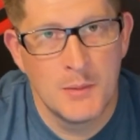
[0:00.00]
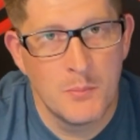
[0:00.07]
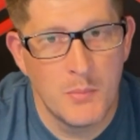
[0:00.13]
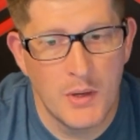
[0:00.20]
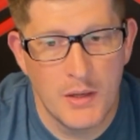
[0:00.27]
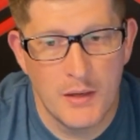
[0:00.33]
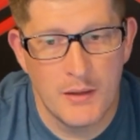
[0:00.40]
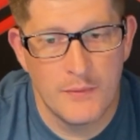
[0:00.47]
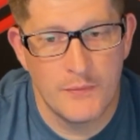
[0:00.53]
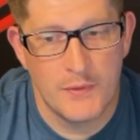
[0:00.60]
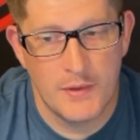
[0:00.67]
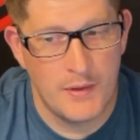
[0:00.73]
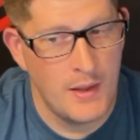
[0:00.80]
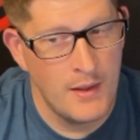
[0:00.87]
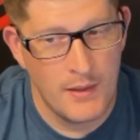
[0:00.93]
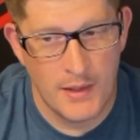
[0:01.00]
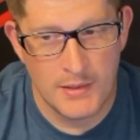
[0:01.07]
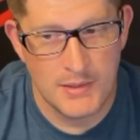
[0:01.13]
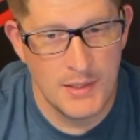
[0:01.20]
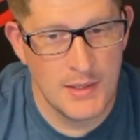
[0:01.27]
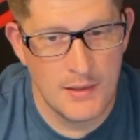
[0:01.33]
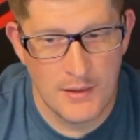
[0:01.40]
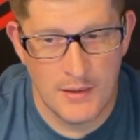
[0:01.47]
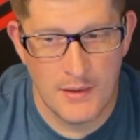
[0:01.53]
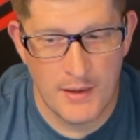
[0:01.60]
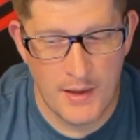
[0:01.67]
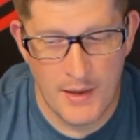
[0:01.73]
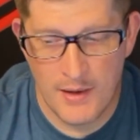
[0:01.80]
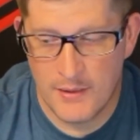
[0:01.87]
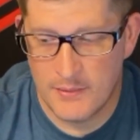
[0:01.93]
But yeah, that's it.
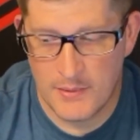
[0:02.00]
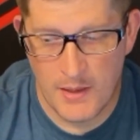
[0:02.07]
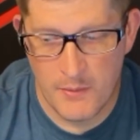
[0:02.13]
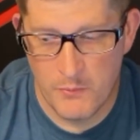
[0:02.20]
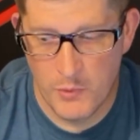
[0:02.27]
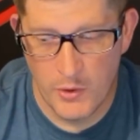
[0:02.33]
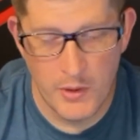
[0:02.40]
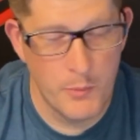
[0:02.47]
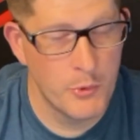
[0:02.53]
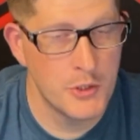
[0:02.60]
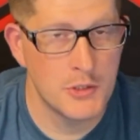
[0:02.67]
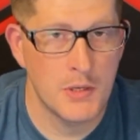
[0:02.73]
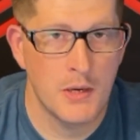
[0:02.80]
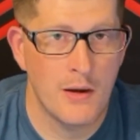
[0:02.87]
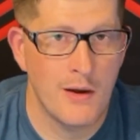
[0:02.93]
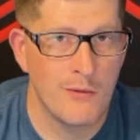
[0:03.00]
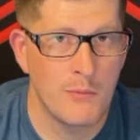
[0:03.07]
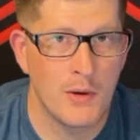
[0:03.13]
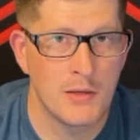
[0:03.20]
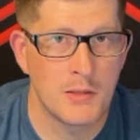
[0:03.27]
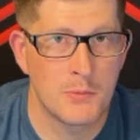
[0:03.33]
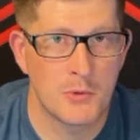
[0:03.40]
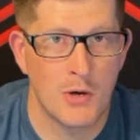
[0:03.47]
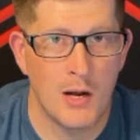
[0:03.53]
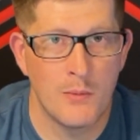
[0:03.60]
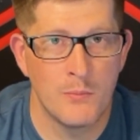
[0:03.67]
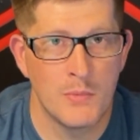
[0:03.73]
Again, I really appreciate everybody subscribing to